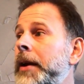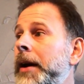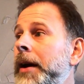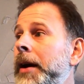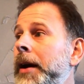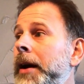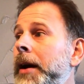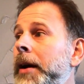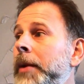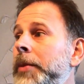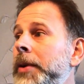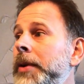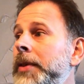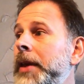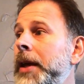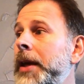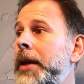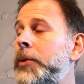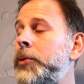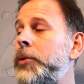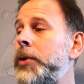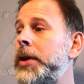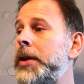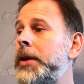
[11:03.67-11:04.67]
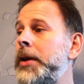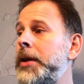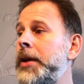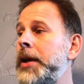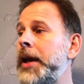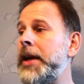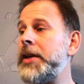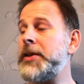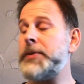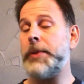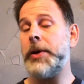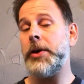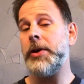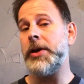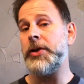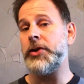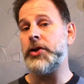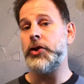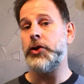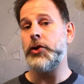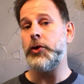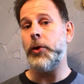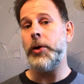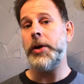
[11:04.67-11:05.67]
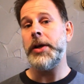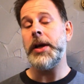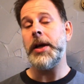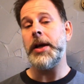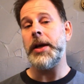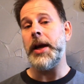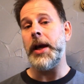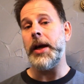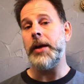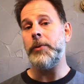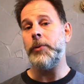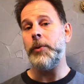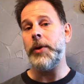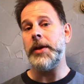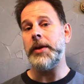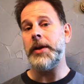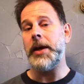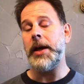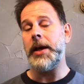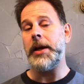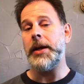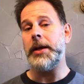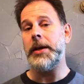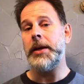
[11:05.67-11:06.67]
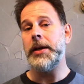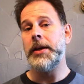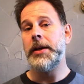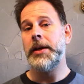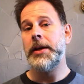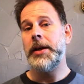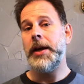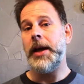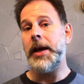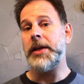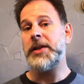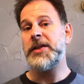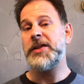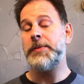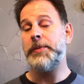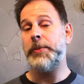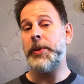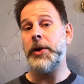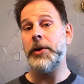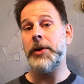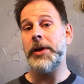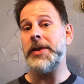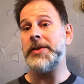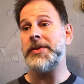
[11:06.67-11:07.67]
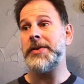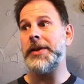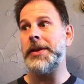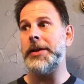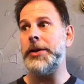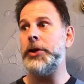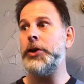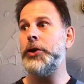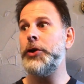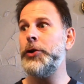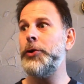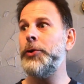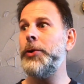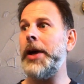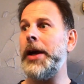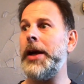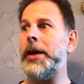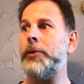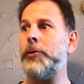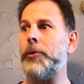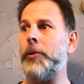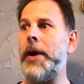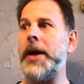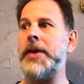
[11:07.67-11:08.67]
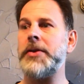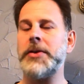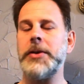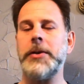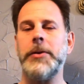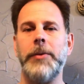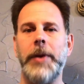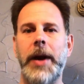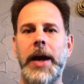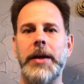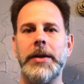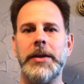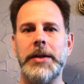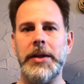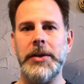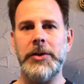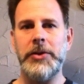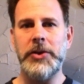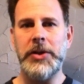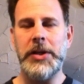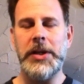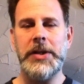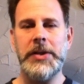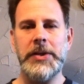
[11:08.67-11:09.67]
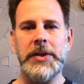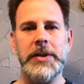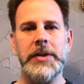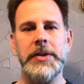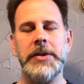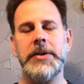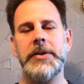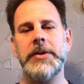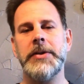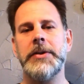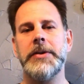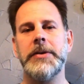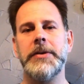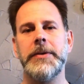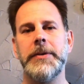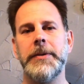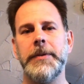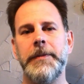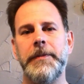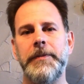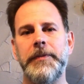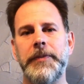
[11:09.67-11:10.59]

Uh, but they would experience joy again when they experienced the new and resurrected Jesus.